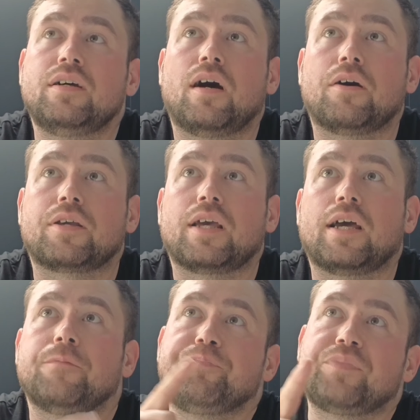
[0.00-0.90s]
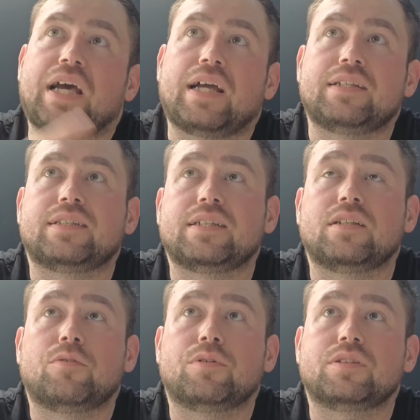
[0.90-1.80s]
okay, antecedent,
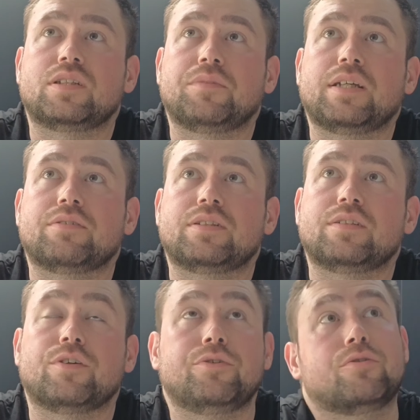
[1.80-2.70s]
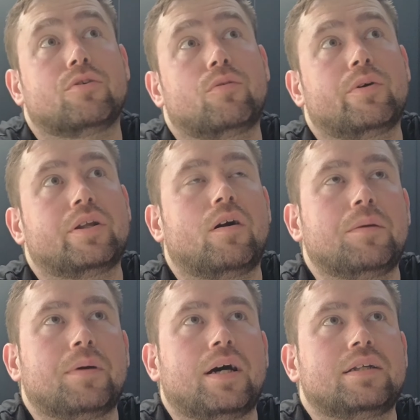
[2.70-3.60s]
I want somebody else's food, or I want an
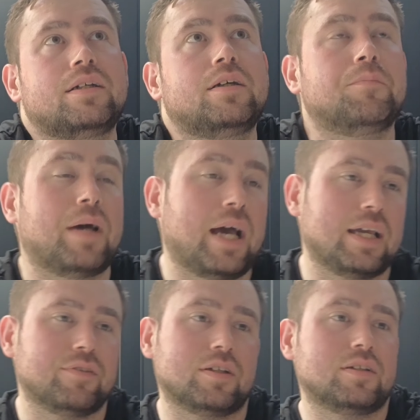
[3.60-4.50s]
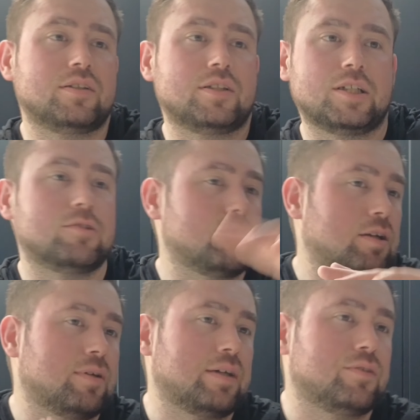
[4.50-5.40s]
iPad. Behaviour, run
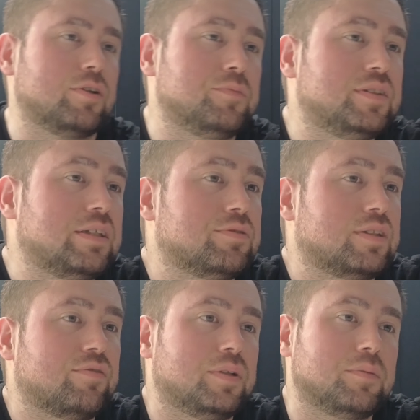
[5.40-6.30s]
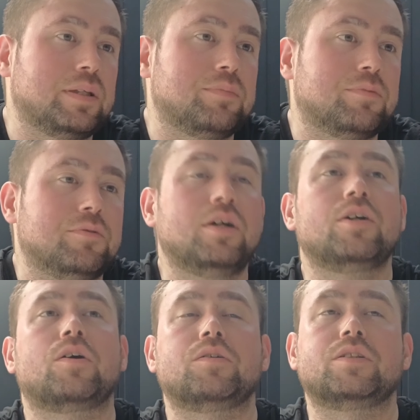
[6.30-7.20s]
around the room, steal stuff from other people.
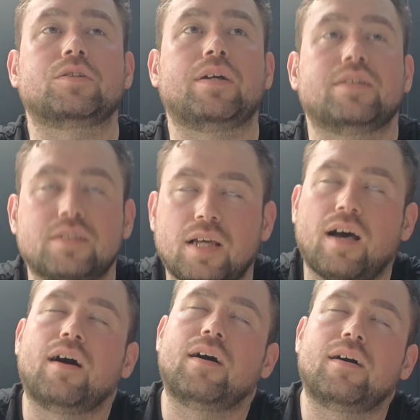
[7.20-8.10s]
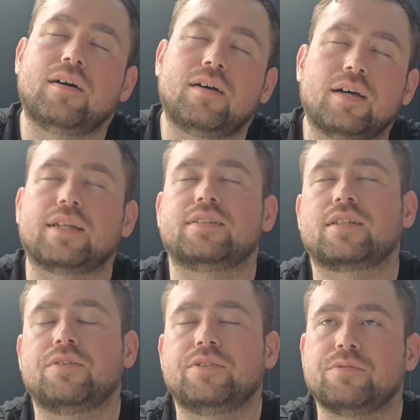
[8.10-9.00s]
Consequence, I get to
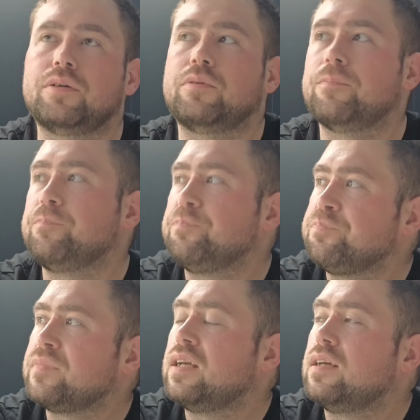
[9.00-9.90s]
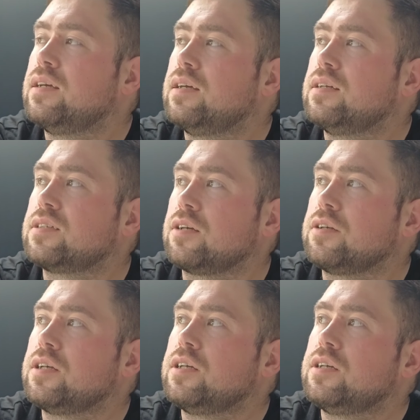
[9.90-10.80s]
go and do what I want. So
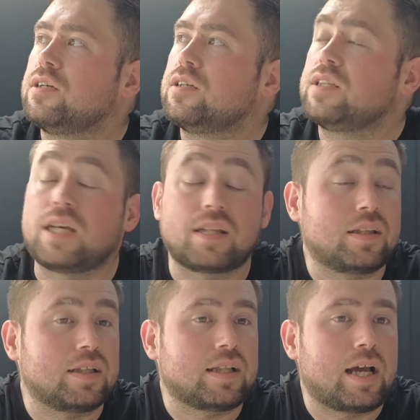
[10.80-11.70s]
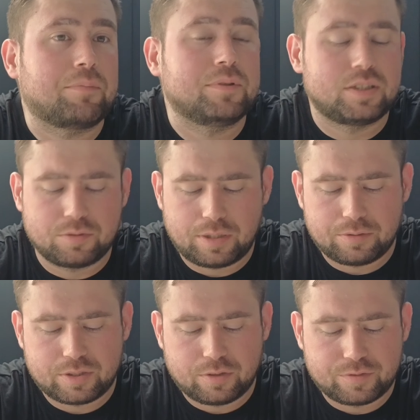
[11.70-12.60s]
the other thing that happens as well
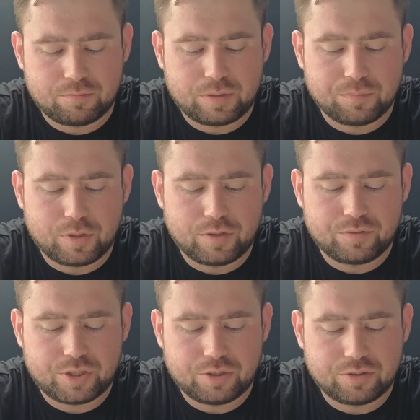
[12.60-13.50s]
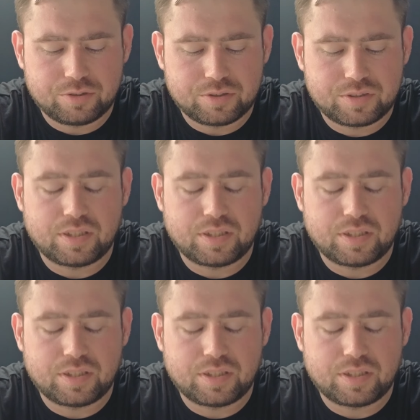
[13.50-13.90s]
is often we move students